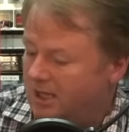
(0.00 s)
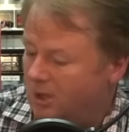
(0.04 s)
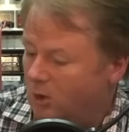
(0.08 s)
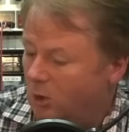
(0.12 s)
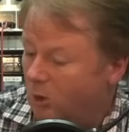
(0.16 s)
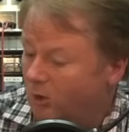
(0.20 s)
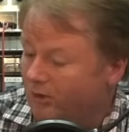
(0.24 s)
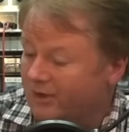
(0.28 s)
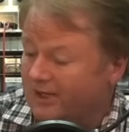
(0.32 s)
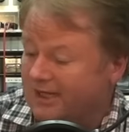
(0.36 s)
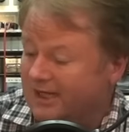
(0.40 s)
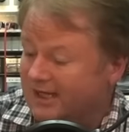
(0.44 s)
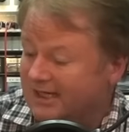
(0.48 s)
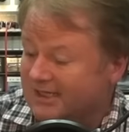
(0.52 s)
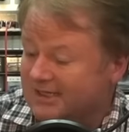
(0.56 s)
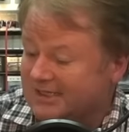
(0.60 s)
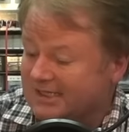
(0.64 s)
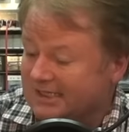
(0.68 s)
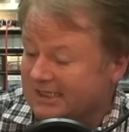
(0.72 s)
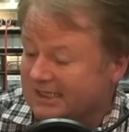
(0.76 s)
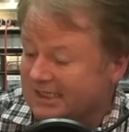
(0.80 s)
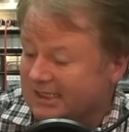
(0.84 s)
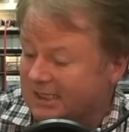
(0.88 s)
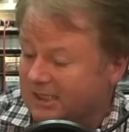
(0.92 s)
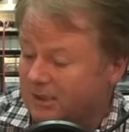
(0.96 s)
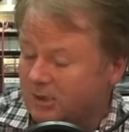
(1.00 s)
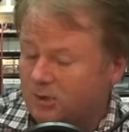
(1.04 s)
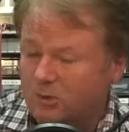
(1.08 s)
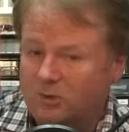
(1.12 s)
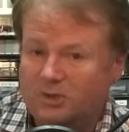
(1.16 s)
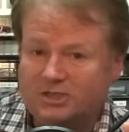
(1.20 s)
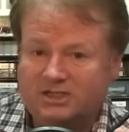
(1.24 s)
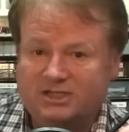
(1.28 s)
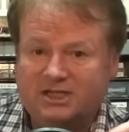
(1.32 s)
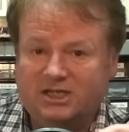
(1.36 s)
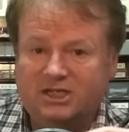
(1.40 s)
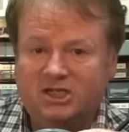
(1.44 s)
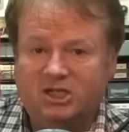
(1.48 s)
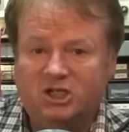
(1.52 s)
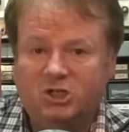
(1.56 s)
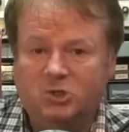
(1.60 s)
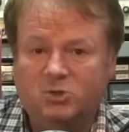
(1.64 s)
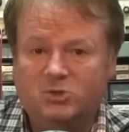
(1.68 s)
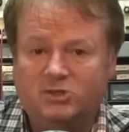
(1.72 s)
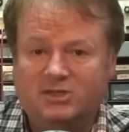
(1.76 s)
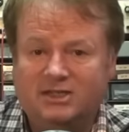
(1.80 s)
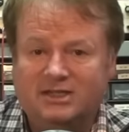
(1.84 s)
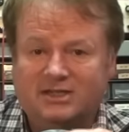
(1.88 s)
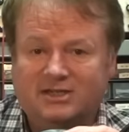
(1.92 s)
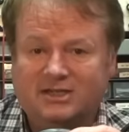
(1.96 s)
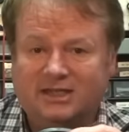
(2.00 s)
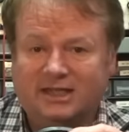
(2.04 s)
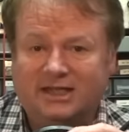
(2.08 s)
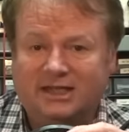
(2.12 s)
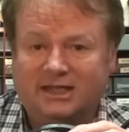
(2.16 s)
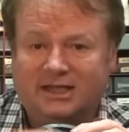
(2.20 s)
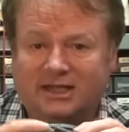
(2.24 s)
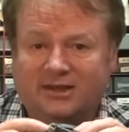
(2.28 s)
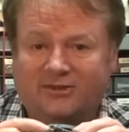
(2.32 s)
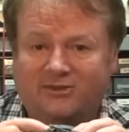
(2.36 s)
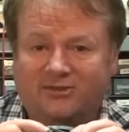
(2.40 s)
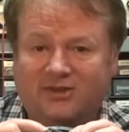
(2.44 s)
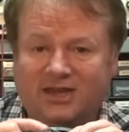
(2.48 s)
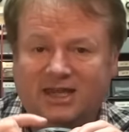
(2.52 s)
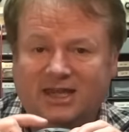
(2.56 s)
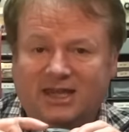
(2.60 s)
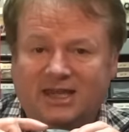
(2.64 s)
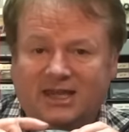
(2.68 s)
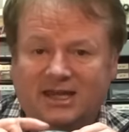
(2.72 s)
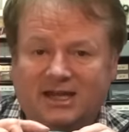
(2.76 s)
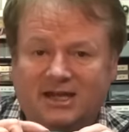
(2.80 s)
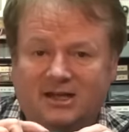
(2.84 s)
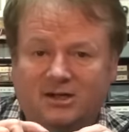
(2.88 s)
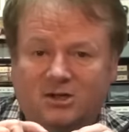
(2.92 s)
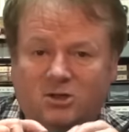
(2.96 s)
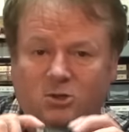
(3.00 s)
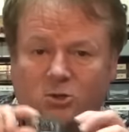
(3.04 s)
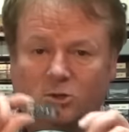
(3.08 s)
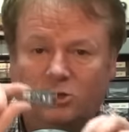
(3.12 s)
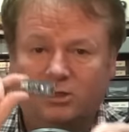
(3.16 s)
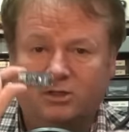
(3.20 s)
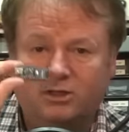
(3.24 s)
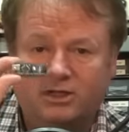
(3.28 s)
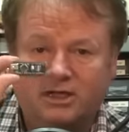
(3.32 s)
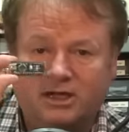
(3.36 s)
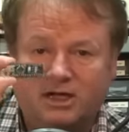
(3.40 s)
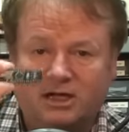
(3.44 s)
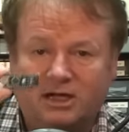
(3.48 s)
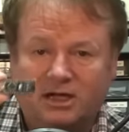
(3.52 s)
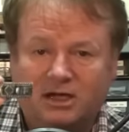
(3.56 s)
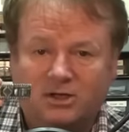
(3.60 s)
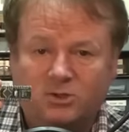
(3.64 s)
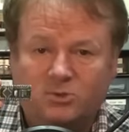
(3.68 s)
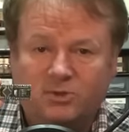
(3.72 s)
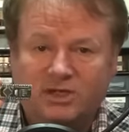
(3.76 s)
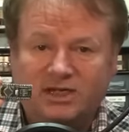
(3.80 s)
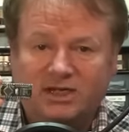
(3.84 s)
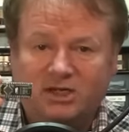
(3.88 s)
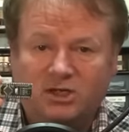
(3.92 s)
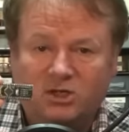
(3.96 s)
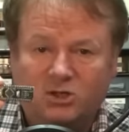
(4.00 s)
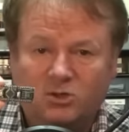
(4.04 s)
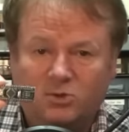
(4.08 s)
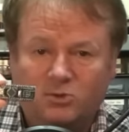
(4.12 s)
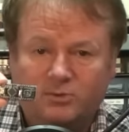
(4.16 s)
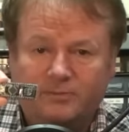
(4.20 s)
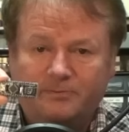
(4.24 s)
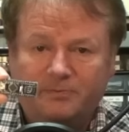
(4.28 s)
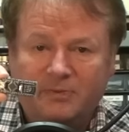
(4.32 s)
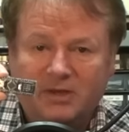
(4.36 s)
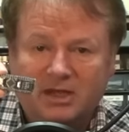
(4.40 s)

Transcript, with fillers: All that I did was I used this little thing here called an Arduino.